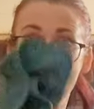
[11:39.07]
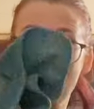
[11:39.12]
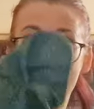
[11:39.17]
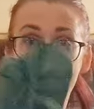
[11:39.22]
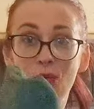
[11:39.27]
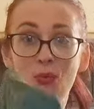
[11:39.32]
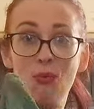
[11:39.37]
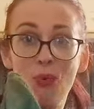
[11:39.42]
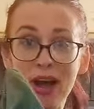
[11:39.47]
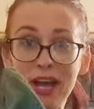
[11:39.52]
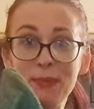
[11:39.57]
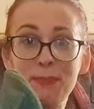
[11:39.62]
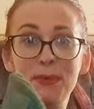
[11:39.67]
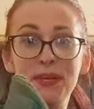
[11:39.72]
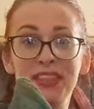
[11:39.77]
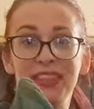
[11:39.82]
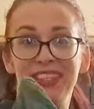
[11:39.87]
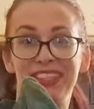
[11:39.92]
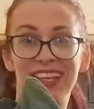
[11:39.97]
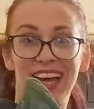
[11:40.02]

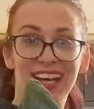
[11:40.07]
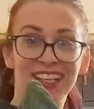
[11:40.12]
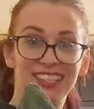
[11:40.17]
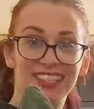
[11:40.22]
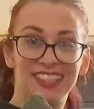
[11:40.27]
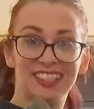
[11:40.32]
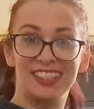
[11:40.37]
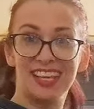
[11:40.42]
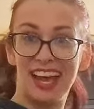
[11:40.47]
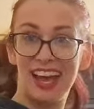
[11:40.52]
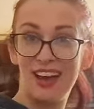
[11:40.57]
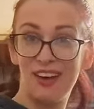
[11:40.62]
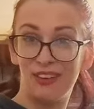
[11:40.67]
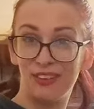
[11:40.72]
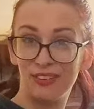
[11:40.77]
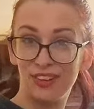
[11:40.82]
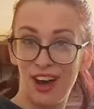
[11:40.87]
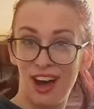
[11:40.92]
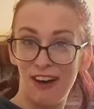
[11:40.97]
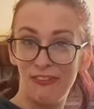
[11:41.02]
wiping the dust
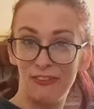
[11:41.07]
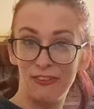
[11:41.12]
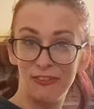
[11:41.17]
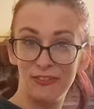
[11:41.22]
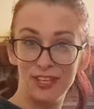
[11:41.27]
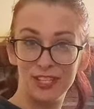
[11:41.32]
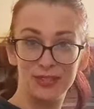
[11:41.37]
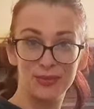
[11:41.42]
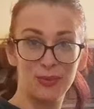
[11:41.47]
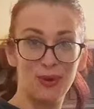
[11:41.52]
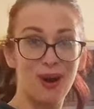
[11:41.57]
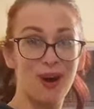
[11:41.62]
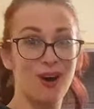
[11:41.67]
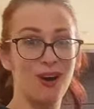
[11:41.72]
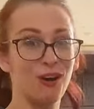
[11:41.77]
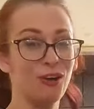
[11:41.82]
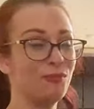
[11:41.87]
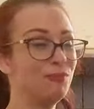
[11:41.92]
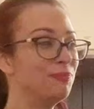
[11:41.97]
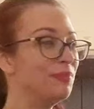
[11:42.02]
down off of this
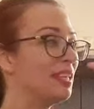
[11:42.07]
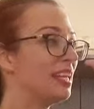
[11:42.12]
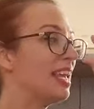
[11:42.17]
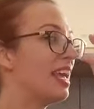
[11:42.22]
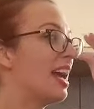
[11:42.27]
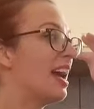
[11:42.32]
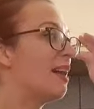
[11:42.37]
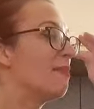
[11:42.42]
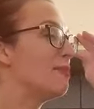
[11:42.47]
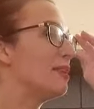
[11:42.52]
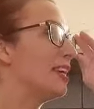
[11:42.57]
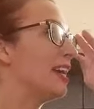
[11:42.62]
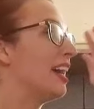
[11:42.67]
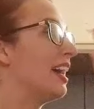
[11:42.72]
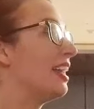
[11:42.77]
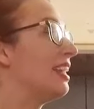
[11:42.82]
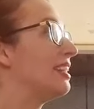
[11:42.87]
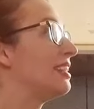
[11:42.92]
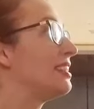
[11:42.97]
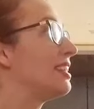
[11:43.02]
wall,
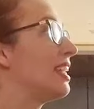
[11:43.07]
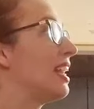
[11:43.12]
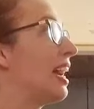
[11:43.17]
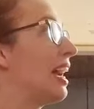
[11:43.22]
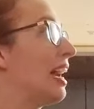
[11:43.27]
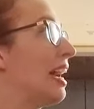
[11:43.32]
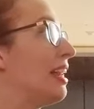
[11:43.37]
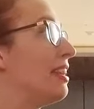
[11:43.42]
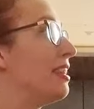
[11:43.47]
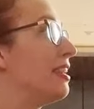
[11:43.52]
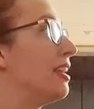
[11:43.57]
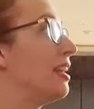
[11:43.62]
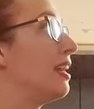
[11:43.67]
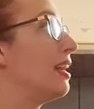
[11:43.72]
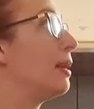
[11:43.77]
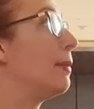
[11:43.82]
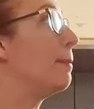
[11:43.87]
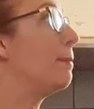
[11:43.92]
because the